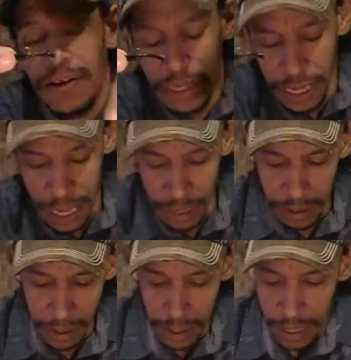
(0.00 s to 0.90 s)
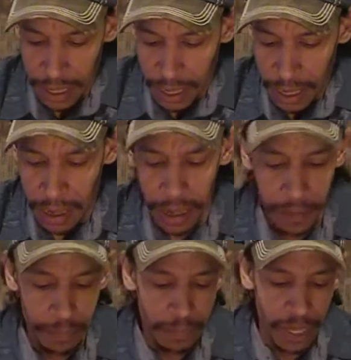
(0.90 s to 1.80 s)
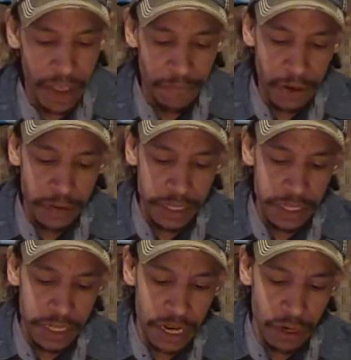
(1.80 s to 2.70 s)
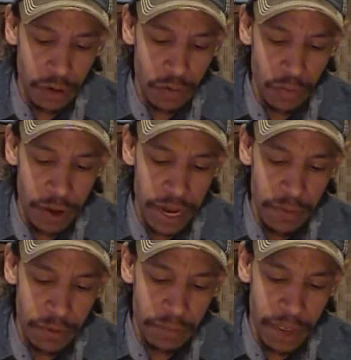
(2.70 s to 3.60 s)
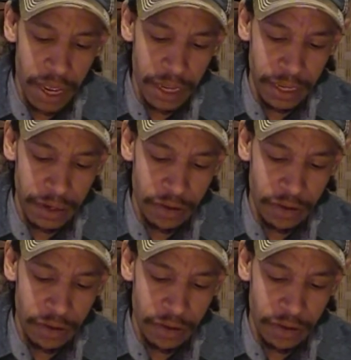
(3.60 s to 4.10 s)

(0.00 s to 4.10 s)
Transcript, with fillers: on the end. Um, I figured this is going to go great with my